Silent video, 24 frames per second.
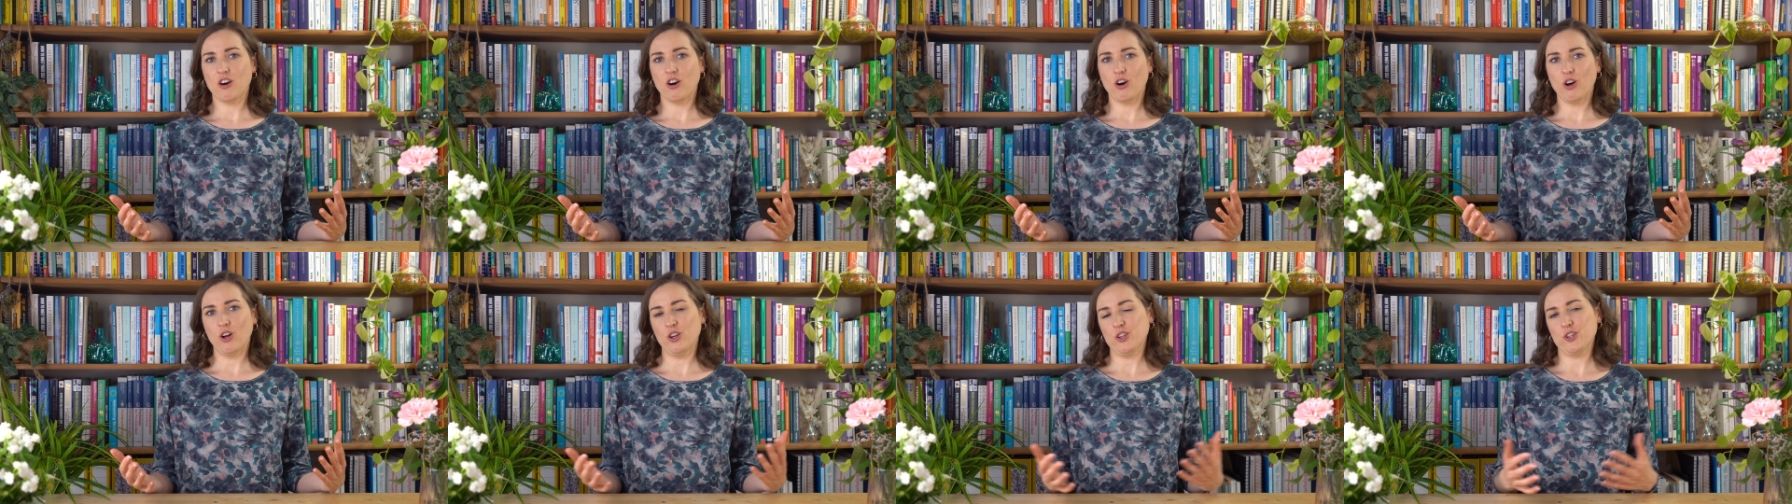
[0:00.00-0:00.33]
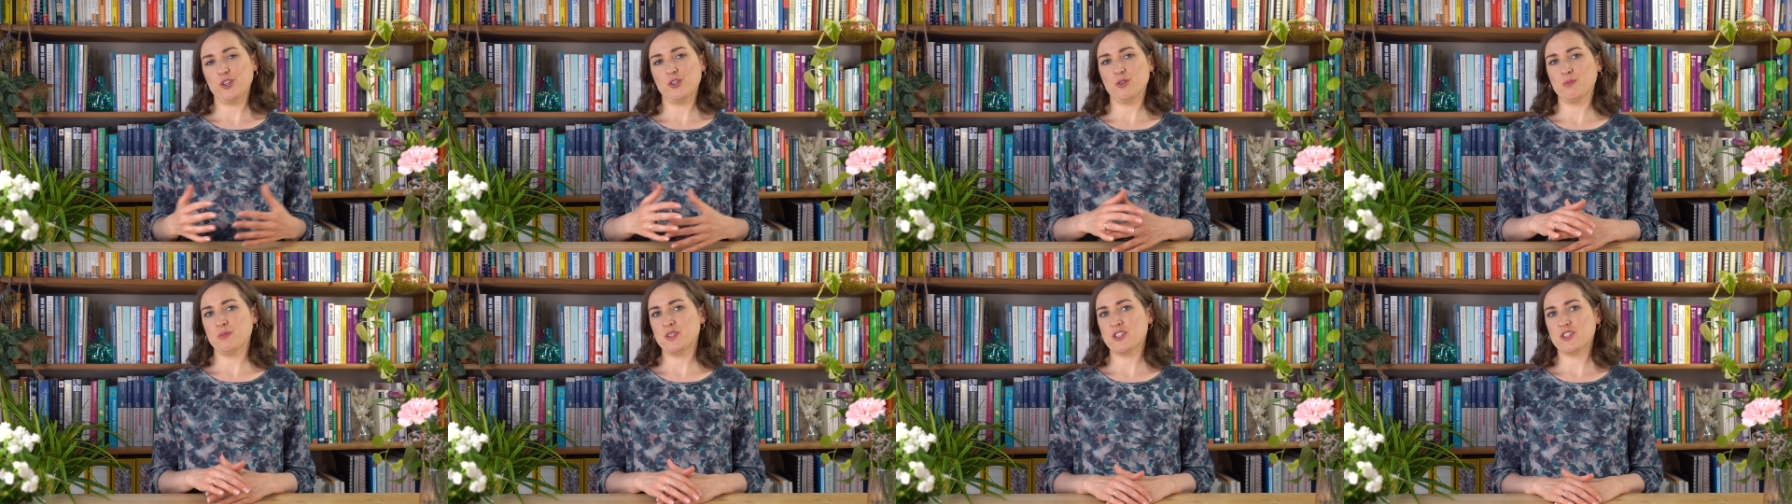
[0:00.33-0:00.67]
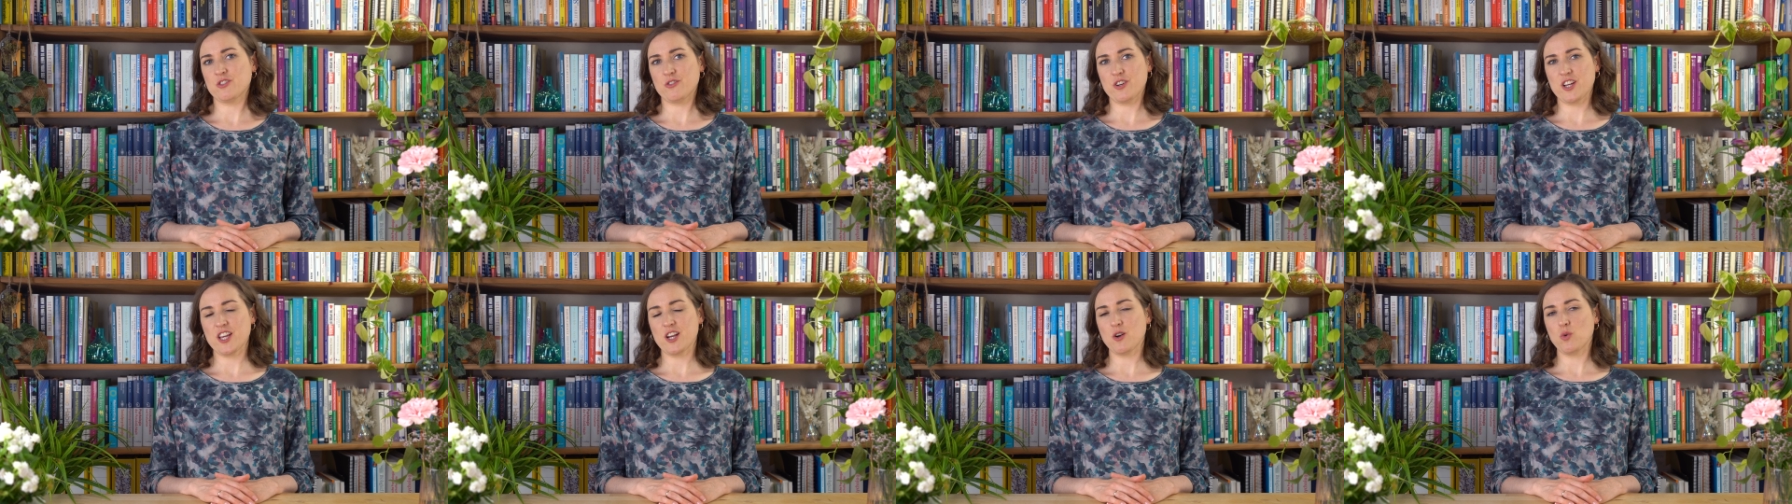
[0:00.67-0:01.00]
all
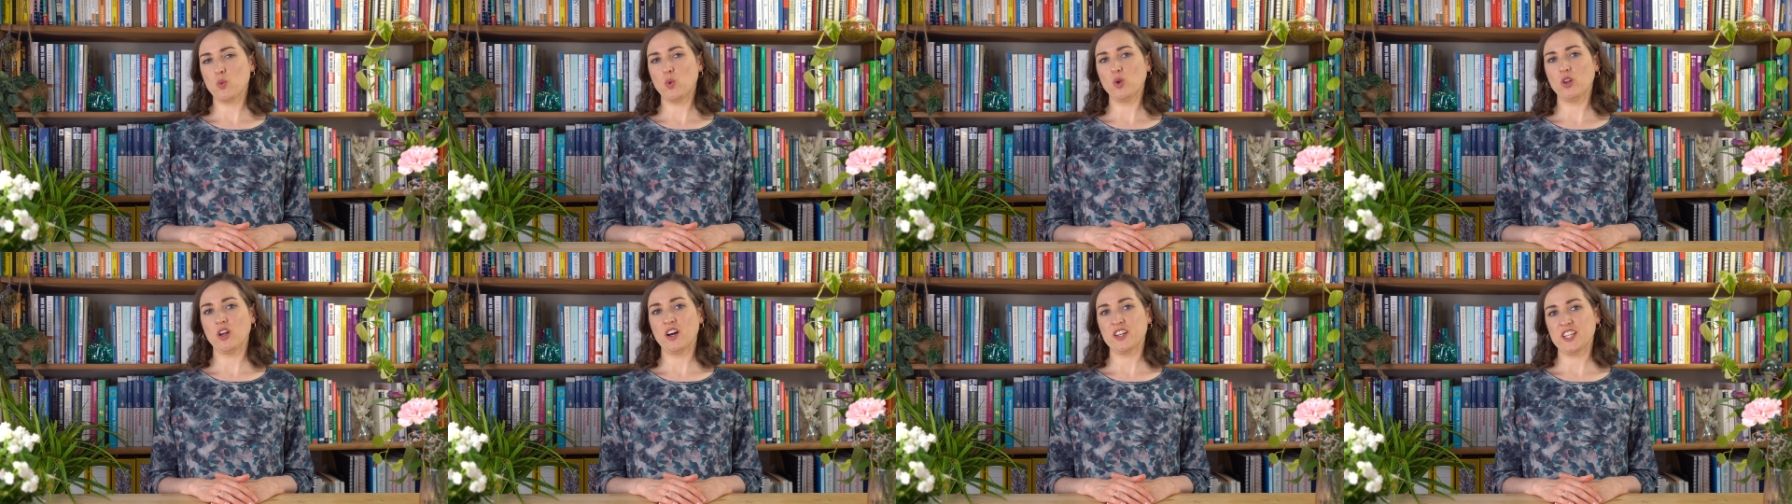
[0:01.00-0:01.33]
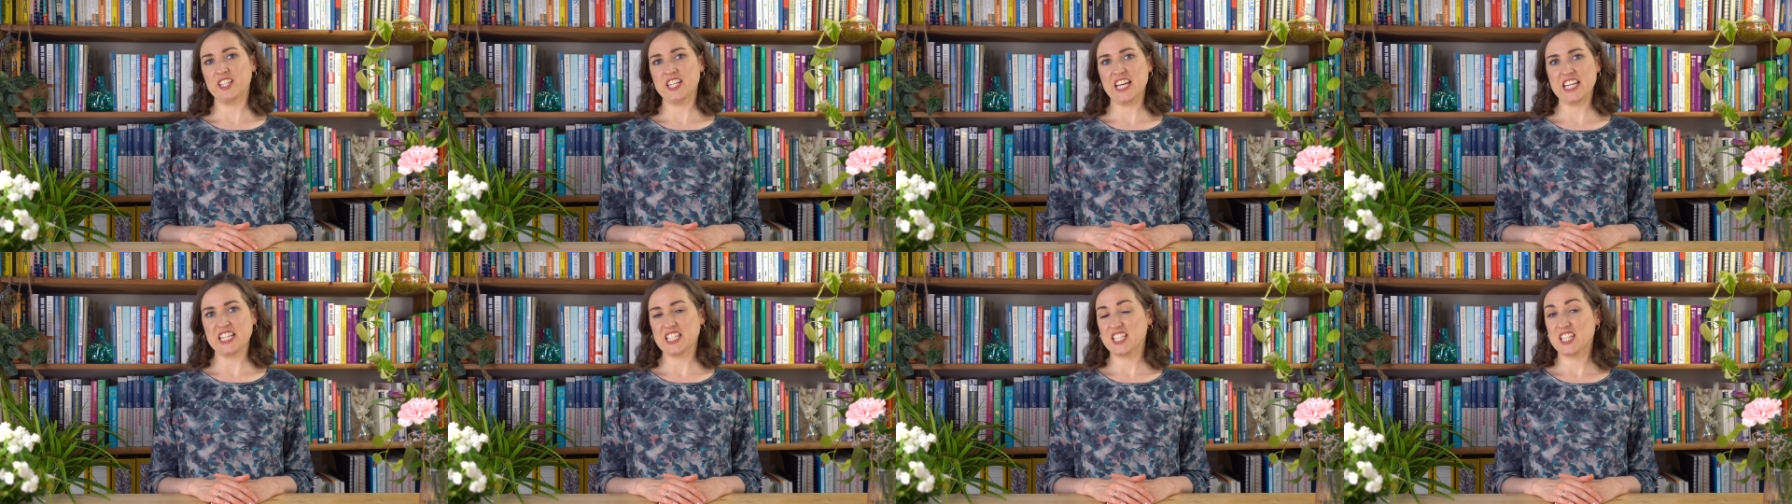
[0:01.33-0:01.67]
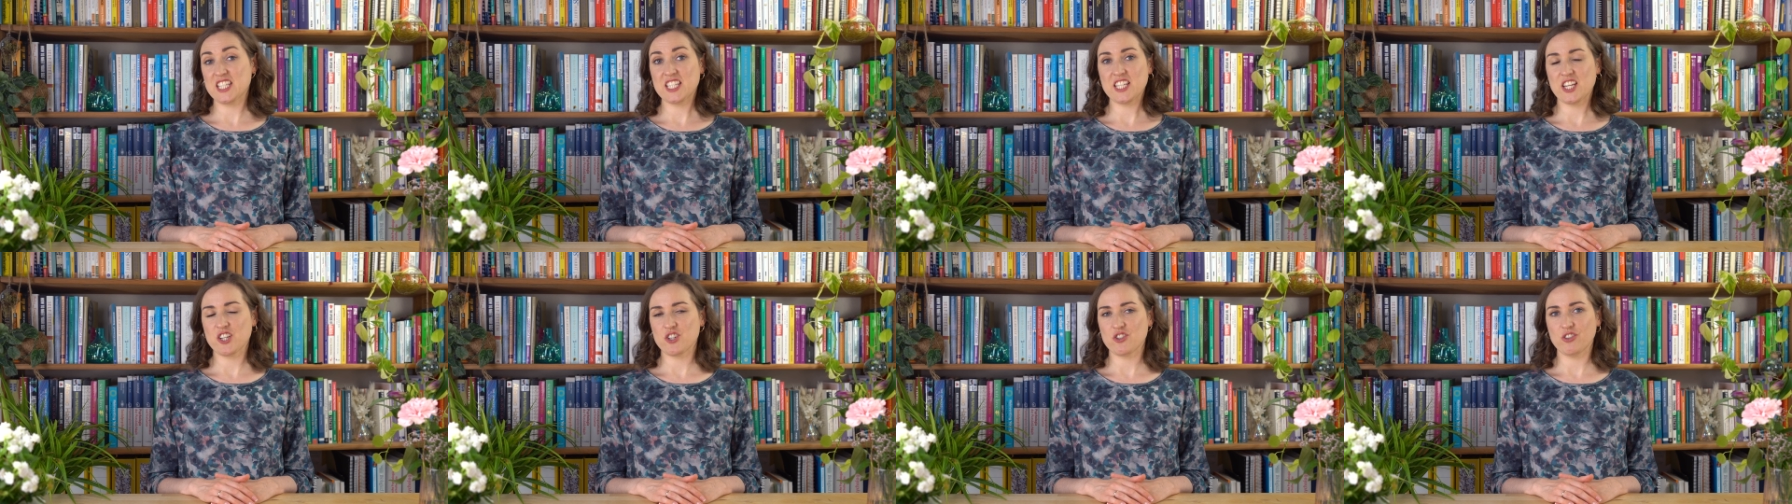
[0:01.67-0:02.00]
humans are equal on an
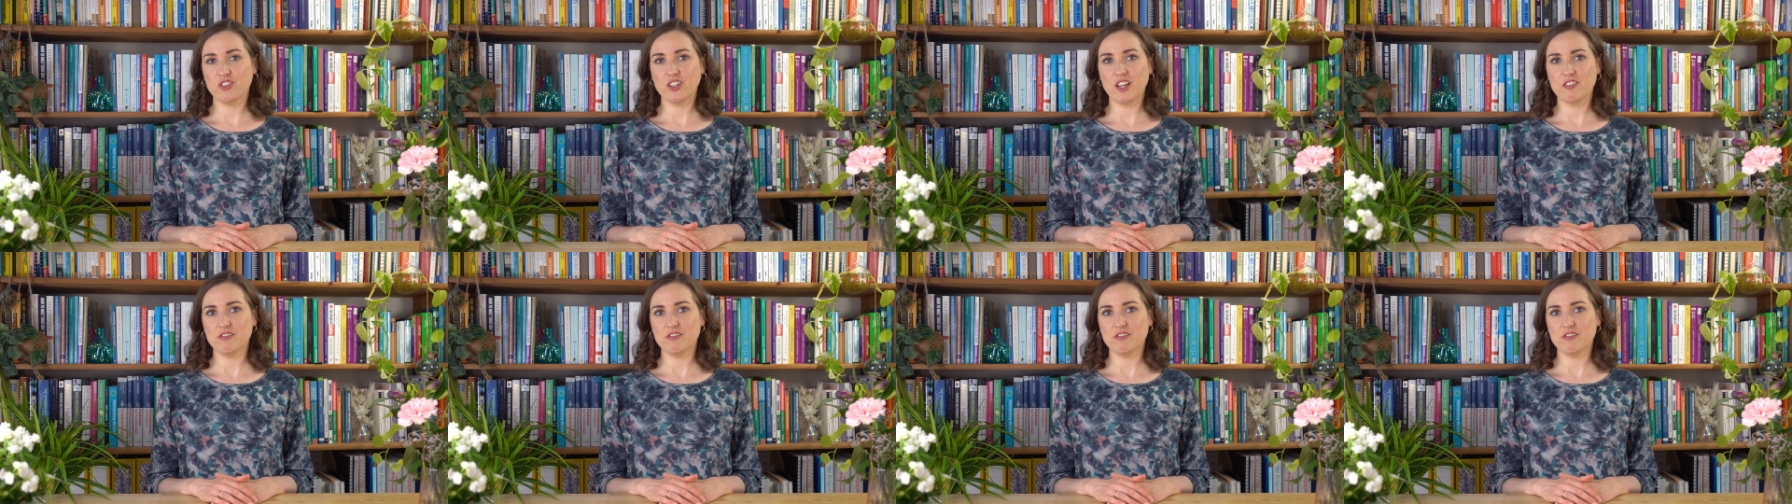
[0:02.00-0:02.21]
existential